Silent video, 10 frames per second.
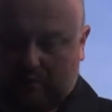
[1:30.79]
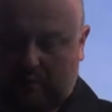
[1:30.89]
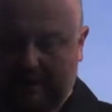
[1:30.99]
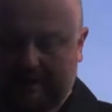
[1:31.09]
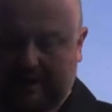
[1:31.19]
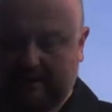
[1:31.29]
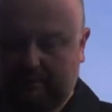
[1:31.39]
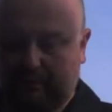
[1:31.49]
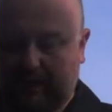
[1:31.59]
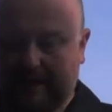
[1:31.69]
which has a
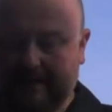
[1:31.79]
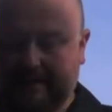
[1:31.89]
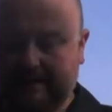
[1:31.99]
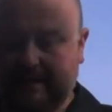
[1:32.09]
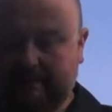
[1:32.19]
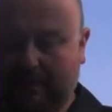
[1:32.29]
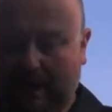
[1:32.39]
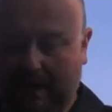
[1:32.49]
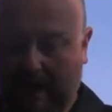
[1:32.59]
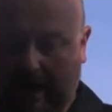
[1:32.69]
place in
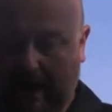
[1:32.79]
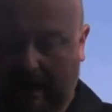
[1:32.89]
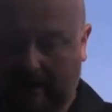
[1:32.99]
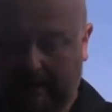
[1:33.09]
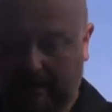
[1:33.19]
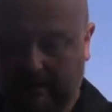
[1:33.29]
my heart